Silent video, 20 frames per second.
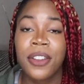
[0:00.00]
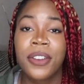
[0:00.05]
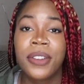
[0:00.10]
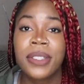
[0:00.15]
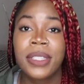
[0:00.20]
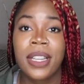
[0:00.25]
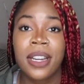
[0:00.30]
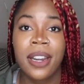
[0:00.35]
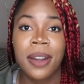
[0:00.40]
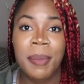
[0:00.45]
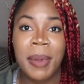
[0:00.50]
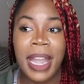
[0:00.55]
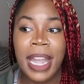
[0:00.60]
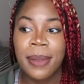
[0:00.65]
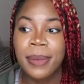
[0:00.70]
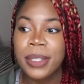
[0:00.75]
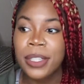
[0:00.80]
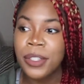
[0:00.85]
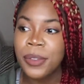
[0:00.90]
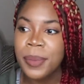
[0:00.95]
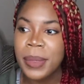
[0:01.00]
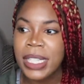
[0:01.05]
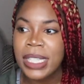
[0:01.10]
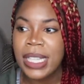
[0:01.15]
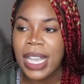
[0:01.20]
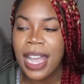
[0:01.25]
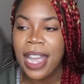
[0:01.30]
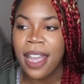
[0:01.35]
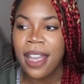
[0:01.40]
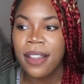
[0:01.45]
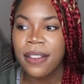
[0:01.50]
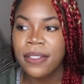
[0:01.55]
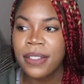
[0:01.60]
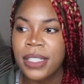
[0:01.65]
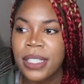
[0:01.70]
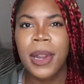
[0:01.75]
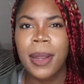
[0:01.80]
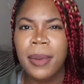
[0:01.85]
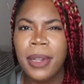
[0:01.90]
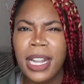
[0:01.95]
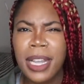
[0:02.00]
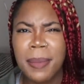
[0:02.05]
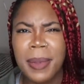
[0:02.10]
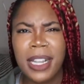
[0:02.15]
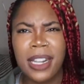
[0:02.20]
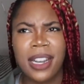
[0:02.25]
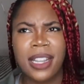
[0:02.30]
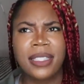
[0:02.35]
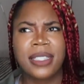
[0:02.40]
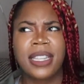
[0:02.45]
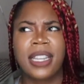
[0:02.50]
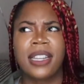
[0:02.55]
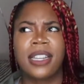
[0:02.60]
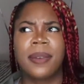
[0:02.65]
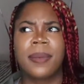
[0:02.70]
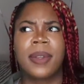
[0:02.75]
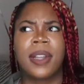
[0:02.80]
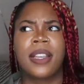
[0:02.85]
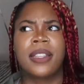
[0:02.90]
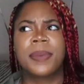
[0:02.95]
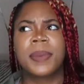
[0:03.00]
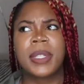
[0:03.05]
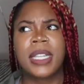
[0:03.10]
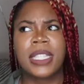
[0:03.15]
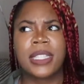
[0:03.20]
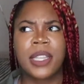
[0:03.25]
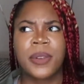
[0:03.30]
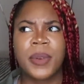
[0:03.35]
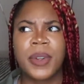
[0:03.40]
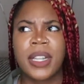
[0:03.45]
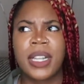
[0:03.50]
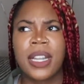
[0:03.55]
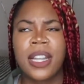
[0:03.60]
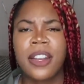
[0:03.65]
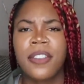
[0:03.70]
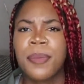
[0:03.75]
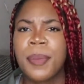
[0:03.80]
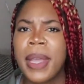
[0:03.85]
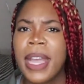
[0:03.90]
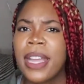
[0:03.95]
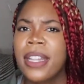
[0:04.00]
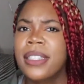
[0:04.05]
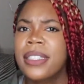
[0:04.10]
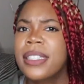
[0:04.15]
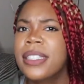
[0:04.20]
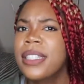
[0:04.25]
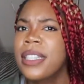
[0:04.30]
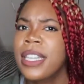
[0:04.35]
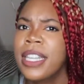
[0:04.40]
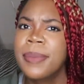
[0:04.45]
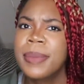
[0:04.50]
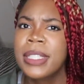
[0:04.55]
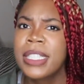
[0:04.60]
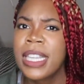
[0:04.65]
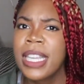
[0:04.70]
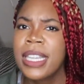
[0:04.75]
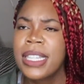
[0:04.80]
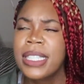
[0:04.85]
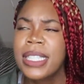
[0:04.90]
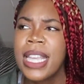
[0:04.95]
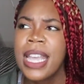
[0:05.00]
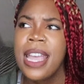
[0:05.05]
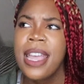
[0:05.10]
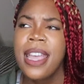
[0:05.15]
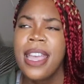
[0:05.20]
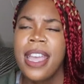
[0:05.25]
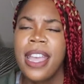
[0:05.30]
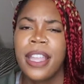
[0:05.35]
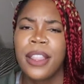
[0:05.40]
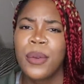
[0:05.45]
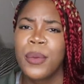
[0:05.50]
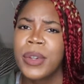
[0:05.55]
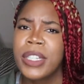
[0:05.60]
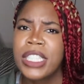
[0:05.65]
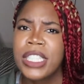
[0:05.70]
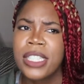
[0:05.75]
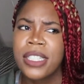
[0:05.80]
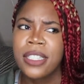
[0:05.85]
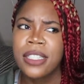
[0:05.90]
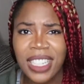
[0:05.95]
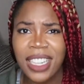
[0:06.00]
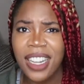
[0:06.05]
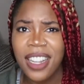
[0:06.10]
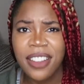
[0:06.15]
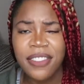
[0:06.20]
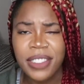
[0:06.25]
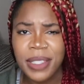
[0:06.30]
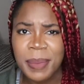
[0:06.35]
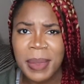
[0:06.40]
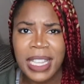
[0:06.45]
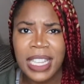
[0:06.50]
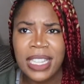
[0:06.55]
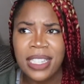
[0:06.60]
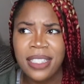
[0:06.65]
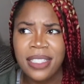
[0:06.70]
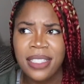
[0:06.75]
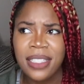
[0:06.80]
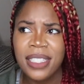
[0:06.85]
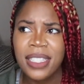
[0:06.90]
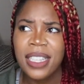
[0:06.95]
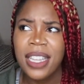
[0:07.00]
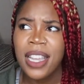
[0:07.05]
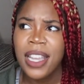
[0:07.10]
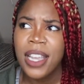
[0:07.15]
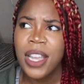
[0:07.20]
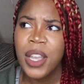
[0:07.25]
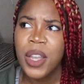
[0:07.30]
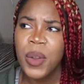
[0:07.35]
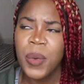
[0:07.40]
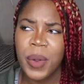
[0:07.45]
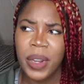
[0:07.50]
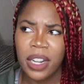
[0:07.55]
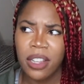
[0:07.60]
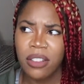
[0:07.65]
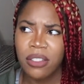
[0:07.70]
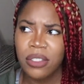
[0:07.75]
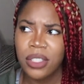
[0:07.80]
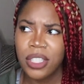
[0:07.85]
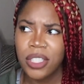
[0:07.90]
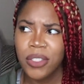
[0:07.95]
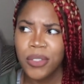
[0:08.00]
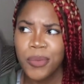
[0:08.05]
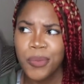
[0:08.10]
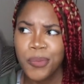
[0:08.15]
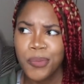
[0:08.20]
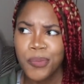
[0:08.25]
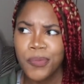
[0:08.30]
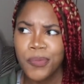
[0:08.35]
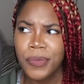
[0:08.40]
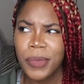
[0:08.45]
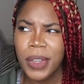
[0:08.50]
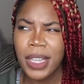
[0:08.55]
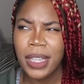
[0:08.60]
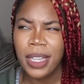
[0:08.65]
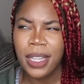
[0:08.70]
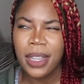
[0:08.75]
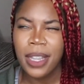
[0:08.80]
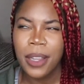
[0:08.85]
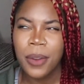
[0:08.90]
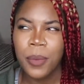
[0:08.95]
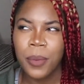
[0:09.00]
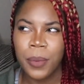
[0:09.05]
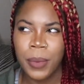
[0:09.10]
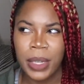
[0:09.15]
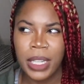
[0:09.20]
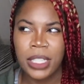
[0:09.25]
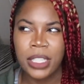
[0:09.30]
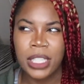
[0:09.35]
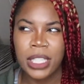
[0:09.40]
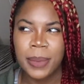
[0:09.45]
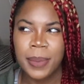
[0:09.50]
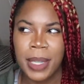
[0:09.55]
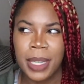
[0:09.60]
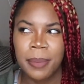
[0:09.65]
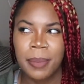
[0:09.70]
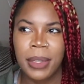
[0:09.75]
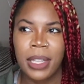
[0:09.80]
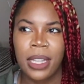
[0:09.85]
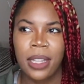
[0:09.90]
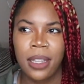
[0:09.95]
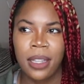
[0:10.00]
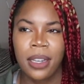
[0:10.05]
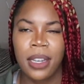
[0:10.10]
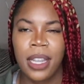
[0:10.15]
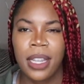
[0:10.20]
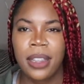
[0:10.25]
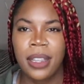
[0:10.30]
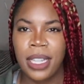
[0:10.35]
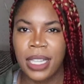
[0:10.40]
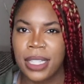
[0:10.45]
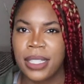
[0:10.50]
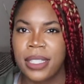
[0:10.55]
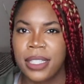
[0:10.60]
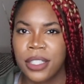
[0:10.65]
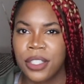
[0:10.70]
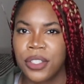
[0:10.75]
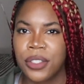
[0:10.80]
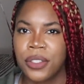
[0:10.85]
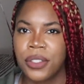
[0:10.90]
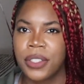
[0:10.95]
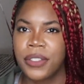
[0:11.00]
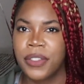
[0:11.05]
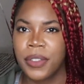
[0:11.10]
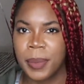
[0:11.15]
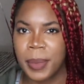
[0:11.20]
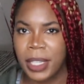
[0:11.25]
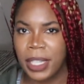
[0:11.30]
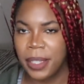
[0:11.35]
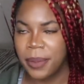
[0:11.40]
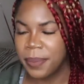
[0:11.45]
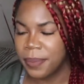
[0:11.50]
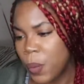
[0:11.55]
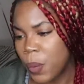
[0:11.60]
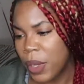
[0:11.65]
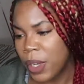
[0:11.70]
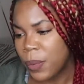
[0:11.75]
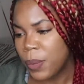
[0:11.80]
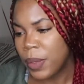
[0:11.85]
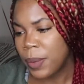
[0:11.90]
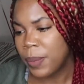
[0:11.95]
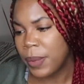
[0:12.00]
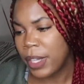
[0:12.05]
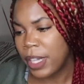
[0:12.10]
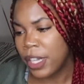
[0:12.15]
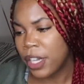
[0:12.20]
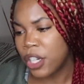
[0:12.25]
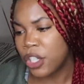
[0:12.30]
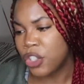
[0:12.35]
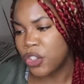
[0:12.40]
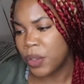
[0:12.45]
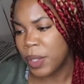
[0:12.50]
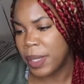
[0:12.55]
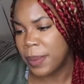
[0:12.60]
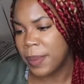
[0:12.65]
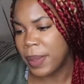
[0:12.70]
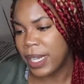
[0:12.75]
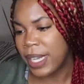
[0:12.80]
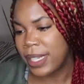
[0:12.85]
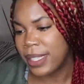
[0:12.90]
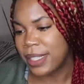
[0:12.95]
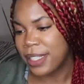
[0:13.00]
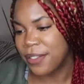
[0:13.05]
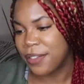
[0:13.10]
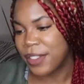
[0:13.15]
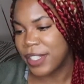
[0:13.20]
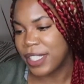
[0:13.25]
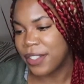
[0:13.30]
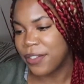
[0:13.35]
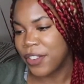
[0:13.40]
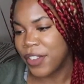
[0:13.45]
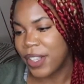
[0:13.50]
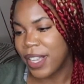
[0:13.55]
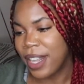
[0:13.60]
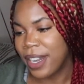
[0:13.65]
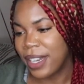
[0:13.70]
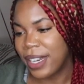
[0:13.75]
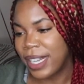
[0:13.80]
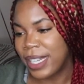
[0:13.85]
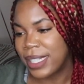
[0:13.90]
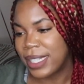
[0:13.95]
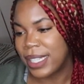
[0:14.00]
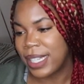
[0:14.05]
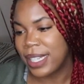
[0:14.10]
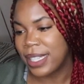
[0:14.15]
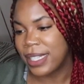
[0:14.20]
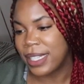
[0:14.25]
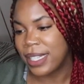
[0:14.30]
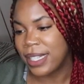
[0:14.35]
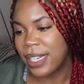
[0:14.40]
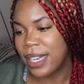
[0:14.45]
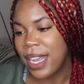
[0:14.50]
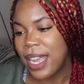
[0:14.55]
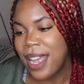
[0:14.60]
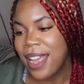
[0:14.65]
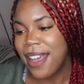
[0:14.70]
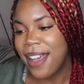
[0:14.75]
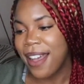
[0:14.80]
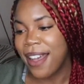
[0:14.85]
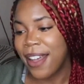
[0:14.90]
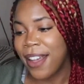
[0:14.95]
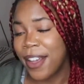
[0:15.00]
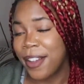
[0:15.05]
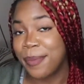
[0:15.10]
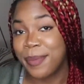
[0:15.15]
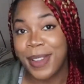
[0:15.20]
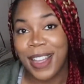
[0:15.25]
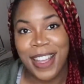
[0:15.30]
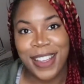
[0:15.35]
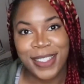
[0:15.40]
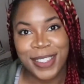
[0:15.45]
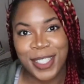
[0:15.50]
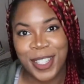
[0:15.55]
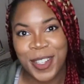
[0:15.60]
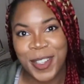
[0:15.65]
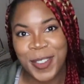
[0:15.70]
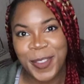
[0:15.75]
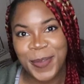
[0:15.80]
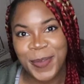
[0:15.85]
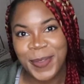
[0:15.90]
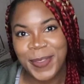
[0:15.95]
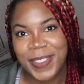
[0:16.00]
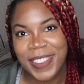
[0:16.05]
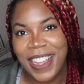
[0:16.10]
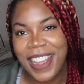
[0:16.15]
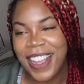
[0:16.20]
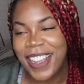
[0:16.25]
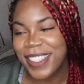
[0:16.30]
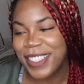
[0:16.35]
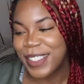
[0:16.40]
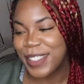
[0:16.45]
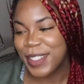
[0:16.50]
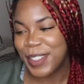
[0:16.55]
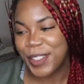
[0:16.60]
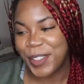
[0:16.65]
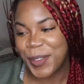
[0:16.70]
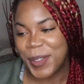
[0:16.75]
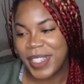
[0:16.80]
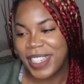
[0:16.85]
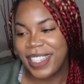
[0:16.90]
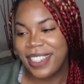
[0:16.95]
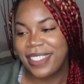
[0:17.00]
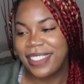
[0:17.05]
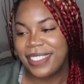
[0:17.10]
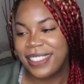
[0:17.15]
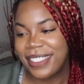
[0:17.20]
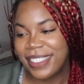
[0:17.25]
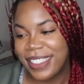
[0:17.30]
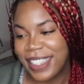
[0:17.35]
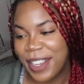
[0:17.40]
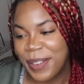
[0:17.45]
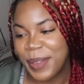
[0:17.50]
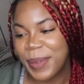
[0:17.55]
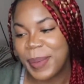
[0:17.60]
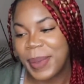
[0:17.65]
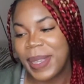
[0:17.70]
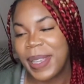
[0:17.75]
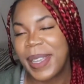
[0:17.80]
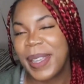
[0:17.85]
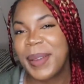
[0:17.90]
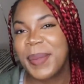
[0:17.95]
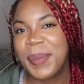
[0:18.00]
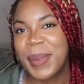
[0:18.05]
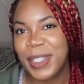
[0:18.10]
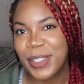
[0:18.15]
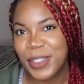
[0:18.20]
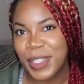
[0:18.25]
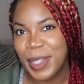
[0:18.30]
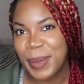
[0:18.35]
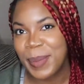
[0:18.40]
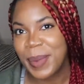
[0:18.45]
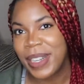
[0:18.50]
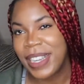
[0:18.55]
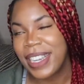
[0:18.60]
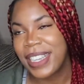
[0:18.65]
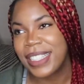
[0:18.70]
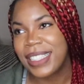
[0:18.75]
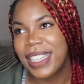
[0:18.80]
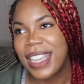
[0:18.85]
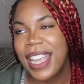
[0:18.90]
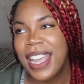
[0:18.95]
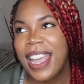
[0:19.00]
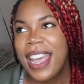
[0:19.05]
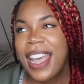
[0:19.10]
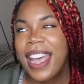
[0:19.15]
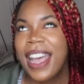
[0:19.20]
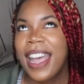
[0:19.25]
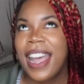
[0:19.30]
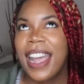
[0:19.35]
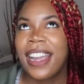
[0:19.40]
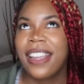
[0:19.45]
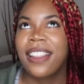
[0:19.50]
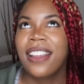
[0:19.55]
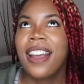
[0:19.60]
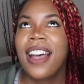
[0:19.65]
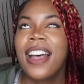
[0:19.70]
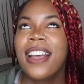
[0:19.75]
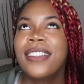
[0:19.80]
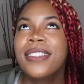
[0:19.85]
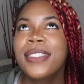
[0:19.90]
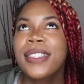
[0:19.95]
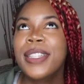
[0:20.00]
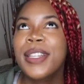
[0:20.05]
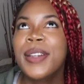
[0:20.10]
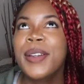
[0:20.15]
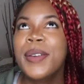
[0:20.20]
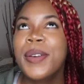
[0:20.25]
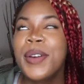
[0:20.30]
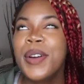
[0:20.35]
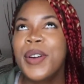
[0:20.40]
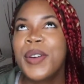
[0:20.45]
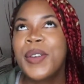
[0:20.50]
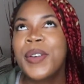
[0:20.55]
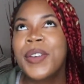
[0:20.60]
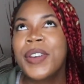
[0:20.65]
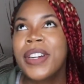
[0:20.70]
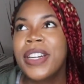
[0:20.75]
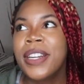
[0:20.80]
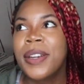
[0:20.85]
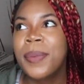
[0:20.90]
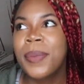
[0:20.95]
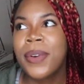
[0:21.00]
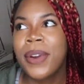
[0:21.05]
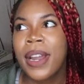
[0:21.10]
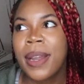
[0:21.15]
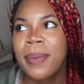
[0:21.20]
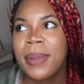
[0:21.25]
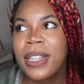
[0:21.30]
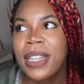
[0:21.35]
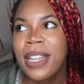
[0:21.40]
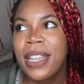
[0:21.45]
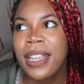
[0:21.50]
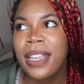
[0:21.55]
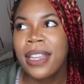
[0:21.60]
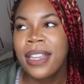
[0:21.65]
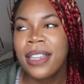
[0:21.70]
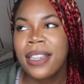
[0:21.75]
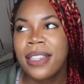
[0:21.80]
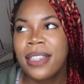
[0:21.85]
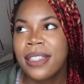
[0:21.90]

those are my absolute must-haves. Probably like my Glossier lip gloss because I wear a lot of matte lipsticks in the winter. Gloves, mittens, what else? I think that really just might be like the essentials for me. What would be your dream place to visit for the holiday season? Um, Oslo. Oslo, Norway. That would be my dream place. Either Oslo or probably like,